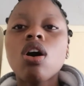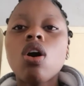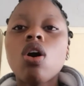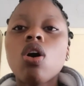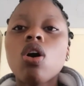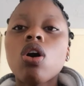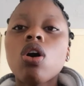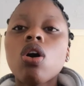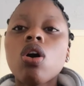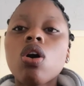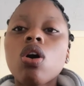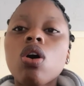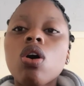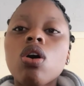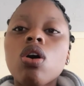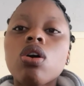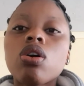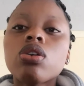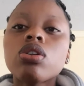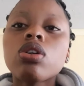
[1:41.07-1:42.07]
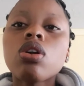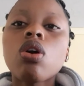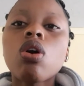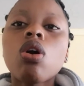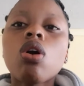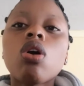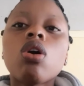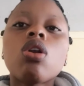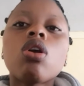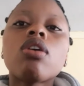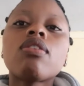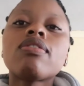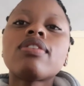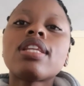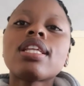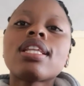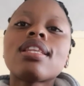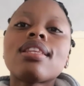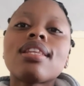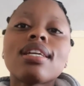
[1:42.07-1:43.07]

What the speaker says: on all of the